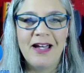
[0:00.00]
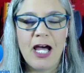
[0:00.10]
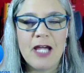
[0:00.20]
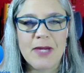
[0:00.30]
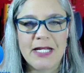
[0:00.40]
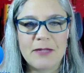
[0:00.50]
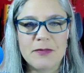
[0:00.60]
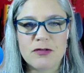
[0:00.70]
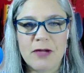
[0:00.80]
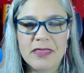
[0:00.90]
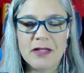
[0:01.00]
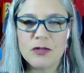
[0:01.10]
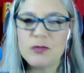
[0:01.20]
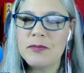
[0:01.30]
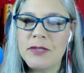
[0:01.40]
Hi, my name is Red
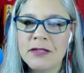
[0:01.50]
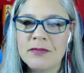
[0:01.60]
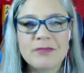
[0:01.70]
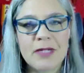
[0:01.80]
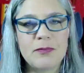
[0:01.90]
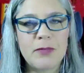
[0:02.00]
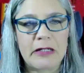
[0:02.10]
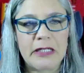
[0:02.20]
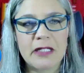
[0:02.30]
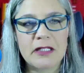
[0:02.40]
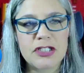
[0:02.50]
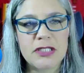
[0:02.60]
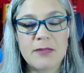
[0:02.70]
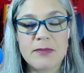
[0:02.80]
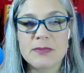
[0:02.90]
Thunder Woman. My married English
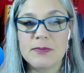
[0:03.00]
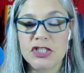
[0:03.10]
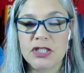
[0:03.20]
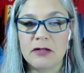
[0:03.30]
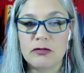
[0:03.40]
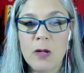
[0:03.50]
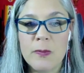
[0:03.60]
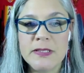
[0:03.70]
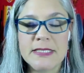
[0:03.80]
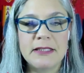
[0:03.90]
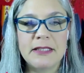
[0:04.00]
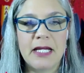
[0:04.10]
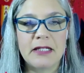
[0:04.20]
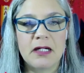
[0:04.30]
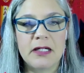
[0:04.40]
name is Michelle Robinson,
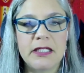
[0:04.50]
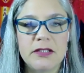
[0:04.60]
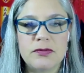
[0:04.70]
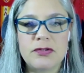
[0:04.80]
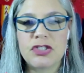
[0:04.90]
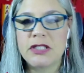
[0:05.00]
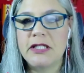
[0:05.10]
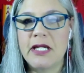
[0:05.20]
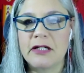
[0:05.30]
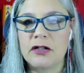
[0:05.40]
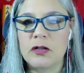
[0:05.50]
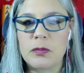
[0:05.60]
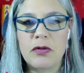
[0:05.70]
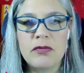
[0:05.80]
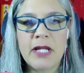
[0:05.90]
and I use she and her
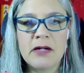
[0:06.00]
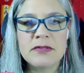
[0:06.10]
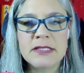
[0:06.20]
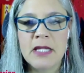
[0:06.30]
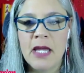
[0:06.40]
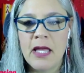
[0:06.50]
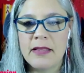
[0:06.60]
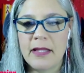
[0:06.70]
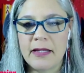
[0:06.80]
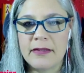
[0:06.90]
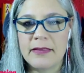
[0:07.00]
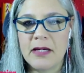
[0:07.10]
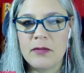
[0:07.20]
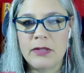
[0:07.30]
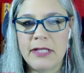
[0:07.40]
pronouns. They and
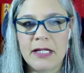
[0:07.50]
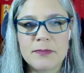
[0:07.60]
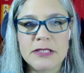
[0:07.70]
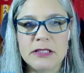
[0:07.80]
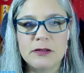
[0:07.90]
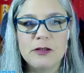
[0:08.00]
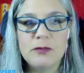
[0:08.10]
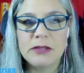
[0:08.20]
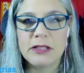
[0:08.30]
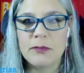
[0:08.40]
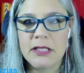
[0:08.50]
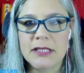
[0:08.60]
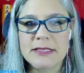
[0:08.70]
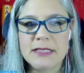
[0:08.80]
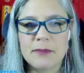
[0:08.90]
them would absolutely be
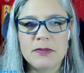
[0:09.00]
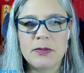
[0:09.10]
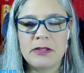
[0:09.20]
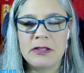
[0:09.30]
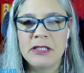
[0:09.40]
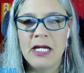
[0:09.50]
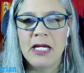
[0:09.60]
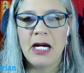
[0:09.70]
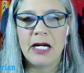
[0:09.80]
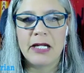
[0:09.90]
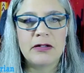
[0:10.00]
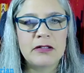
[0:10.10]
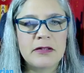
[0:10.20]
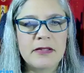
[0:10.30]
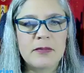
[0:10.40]
acceptable. I
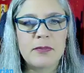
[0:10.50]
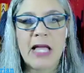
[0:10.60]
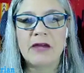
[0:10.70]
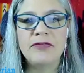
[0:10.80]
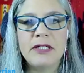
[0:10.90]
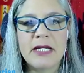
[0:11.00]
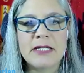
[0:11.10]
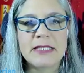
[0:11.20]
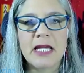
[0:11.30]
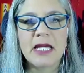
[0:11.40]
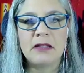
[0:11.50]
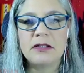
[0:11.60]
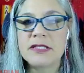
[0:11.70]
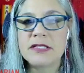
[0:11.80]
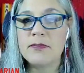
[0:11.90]
honor the Blackfoot as the
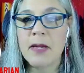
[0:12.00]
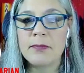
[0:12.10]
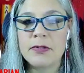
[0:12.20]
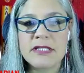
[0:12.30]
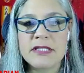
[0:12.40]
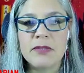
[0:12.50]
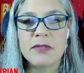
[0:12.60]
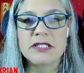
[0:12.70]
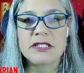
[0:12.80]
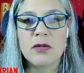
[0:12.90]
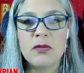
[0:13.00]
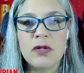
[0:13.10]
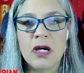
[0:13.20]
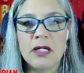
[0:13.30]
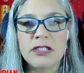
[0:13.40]
elders and members have been so
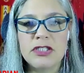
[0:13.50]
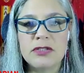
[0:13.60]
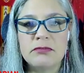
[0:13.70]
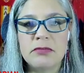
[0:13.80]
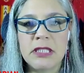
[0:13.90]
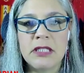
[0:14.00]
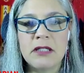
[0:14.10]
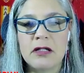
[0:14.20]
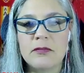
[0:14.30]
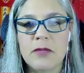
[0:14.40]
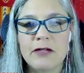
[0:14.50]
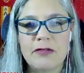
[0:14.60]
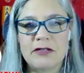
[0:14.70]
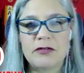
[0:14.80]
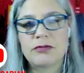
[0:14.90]
kind to me on my
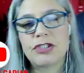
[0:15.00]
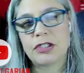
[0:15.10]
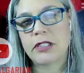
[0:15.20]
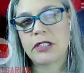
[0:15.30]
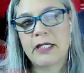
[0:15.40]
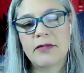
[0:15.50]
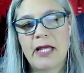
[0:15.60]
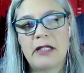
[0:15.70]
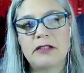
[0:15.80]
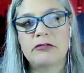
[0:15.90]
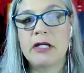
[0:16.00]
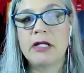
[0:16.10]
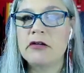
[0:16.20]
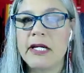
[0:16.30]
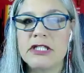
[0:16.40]
Red Road journey. Elder Red
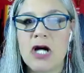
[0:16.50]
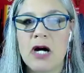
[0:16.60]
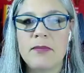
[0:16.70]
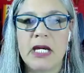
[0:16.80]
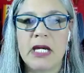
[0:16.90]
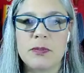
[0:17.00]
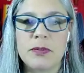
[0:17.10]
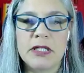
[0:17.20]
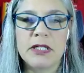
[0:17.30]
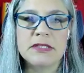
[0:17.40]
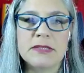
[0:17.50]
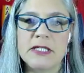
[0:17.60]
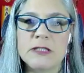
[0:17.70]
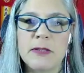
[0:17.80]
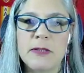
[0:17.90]
Crane taught me how to pronounce
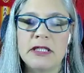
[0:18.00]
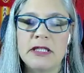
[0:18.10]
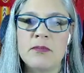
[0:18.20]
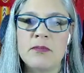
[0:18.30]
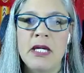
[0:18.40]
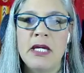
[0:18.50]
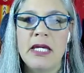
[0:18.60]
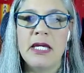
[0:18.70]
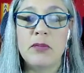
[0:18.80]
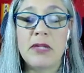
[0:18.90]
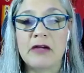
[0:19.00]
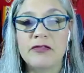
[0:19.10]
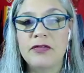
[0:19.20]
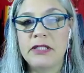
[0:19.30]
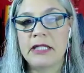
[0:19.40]
my spirit name in
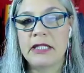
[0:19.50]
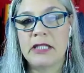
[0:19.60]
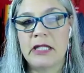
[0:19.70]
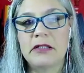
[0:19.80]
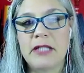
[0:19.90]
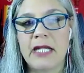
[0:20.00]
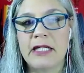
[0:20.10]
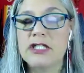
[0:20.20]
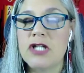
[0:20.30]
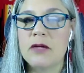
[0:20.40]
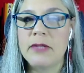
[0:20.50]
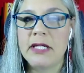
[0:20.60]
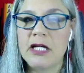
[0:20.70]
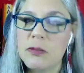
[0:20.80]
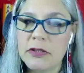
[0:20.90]
Blackfoot, and Leonard Kenny taught me
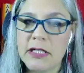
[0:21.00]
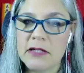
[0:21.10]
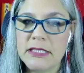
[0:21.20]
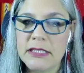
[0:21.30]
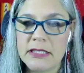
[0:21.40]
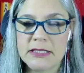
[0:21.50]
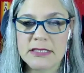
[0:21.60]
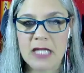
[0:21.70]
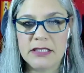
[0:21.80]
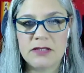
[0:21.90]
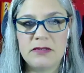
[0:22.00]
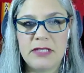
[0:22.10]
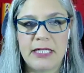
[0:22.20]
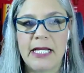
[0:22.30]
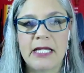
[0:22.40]
how to pronounce it in
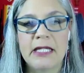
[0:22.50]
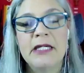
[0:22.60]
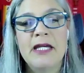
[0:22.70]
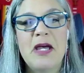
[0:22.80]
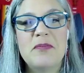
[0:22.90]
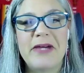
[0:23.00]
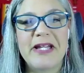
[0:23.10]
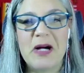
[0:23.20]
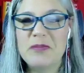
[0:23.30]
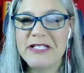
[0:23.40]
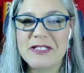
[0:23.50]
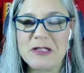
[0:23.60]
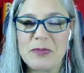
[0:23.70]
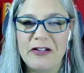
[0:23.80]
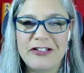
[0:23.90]
Tsuut'ina. My humblest
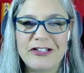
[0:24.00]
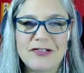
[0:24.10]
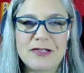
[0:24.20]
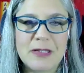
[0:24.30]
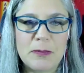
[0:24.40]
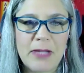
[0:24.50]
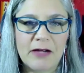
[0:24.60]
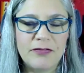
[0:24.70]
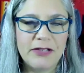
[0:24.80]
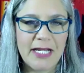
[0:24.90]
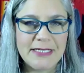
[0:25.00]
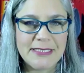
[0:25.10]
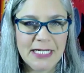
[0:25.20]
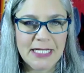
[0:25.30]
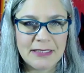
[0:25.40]
apologies to the Blackfoot and
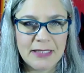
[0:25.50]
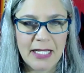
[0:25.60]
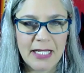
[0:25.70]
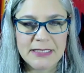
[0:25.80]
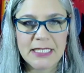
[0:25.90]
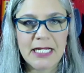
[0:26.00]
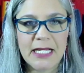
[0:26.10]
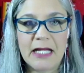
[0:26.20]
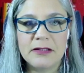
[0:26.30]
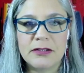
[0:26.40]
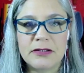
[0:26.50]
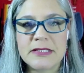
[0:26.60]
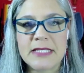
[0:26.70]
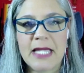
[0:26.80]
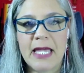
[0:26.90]
Dene
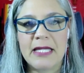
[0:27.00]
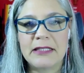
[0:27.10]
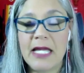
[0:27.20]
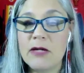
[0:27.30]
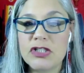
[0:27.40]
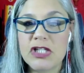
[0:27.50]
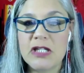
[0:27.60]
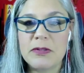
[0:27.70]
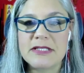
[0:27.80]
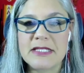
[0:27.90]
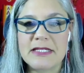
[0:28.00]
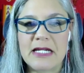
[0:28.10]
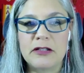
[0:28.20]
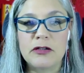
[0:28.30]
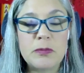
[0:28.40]
elders and language keepers as
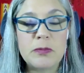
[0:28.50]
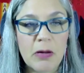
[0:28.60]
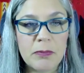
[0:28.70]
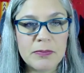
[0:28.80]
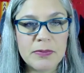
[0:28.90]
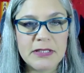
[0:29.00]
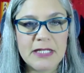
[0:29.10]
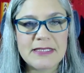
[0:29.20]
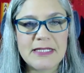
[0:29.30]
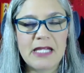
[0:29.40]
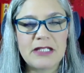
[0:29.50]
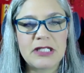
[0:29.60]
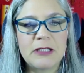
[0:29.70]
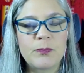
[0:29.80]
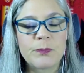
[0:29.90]
I learn proper
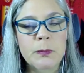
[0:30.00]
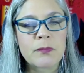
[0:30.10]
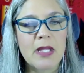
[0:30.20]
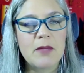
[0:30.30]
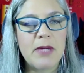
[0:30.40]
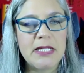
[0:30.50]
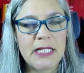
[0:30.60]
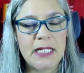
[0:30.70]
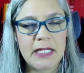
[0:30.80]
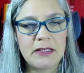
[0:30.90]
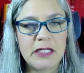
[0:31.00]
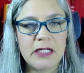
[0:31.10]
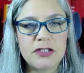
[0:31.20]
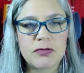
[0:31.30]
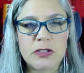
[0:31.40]
pronunciation. My Dene
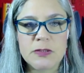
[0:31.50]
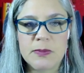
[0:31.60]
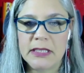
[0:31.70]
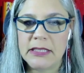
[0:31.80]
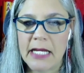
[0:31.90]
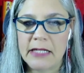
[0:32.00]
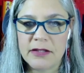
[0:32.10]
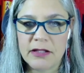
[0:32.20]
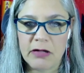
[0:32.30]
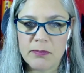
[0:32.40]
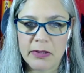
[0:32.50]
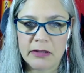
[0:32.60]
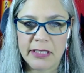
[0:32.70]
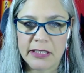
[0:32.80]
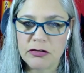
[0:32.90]
lineage roots me in the land of the Great
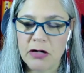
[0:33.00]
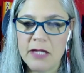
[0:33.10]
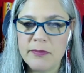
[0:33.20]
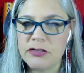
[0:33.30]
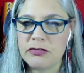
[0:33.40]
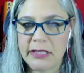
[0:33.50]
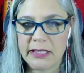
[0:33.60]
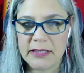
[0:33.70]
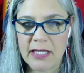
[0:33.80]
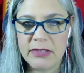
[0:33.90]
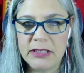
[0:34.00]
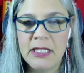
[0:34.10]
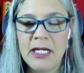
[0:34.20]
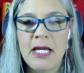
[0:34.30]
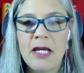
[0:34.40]
Bear Lake tribe in Treaty 11.
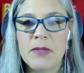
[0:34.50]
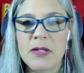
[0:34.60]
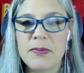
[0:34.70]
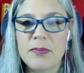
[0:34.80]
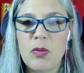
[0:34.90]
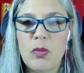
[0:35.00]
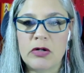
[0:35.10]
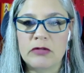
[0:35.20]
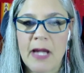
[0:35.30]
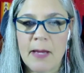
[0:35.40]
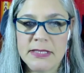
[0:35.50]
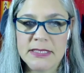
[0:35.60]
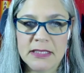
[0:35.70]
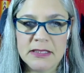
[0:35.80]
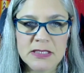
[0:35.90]
My people wore rabbit
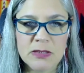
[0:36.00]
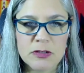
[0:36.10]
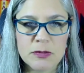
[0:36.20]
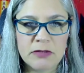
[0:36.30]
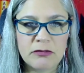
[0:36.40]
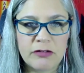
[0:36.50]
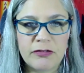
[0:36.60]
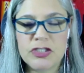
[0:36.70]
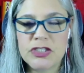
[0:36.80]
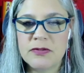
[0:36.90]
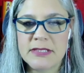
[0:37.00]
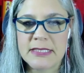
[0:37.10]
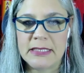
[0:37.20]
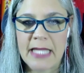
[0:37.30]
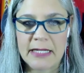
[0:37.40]
skin, so it's been referred to as
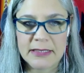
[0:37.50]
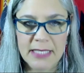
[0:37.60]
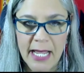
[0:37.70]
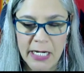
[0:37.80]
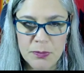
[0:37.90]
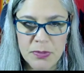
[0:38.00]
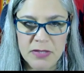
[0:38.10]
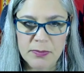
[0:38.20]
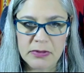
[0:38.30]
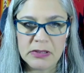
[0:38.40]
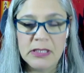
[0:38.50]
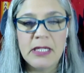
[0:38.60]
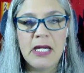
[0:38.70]
the land of the Hare people.